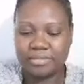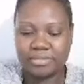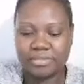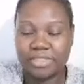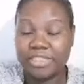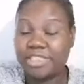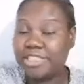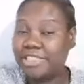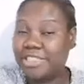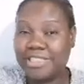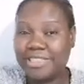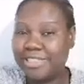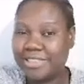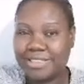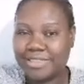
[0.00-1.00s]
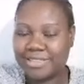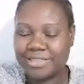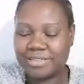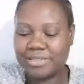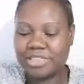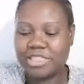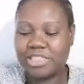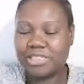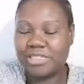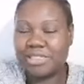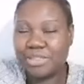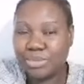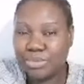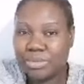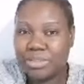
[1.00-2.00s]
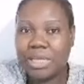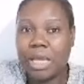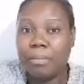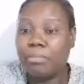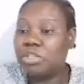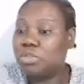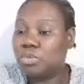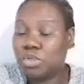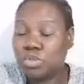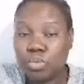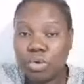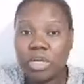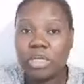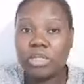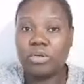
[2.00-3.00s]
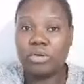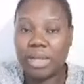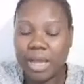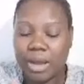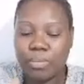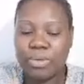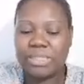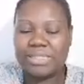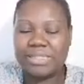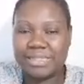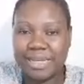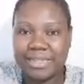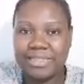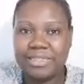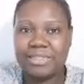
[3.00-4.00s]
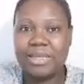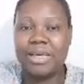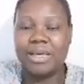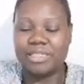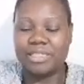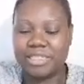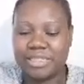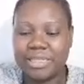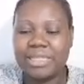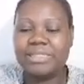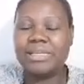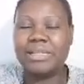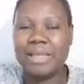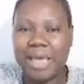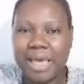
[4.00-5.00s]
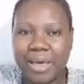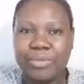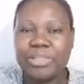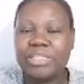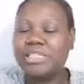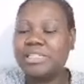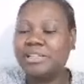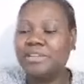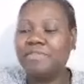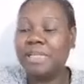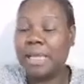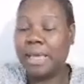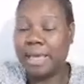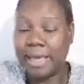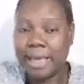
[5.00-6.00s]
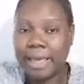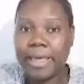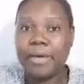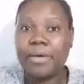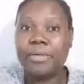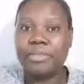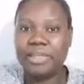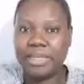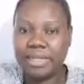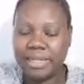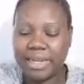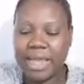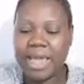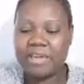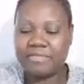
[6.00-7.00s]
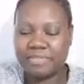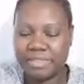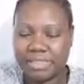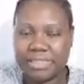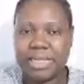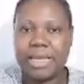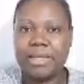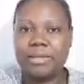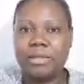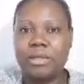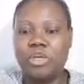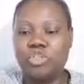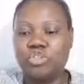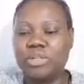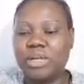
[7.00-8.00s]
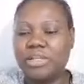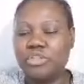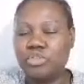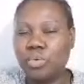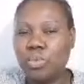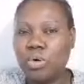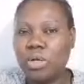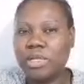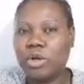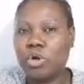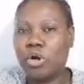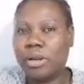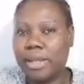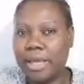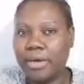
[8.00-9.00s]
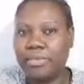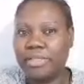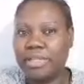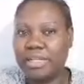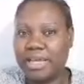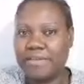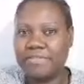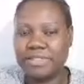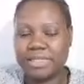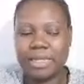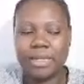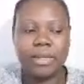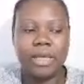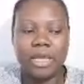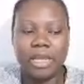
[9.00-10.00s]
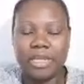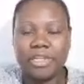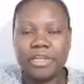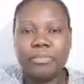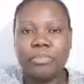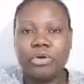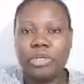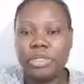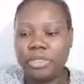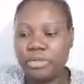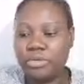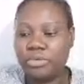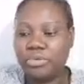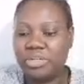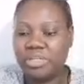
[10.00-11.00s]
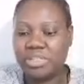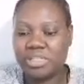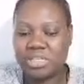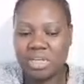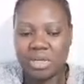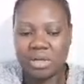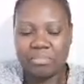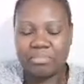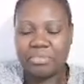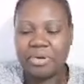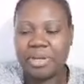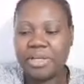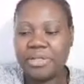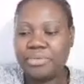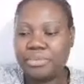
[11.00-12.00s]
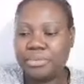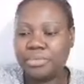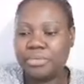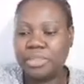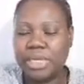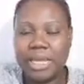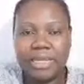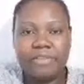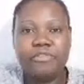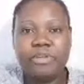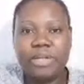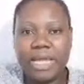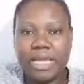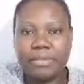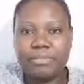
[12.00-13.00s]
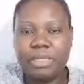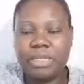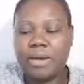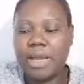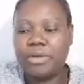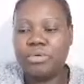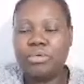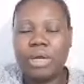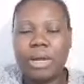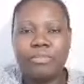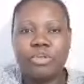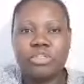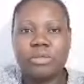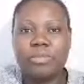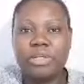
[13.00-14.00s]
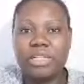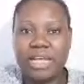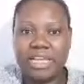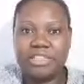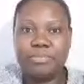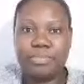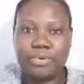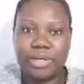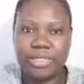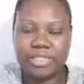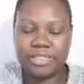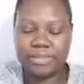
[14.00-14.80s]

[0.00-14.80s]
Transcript: She didn't. She still did, but she was working on her weight steady. She's eating healthy. She's living healthy lifestyle. Do you know what they call healthy lifestyle? In the morning, you don't eat bread, or even like me now. I'm not somebody that eat bread.